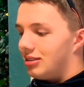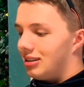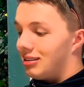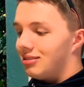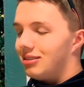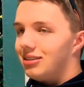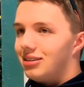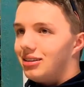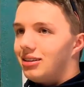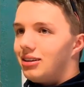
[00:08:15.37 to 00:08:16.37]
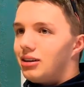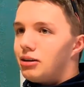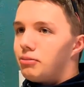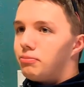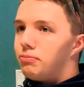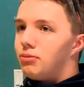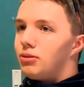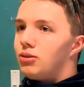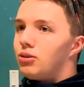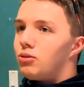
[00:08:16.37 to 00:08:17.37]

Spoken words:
we shouldn't go in and change them.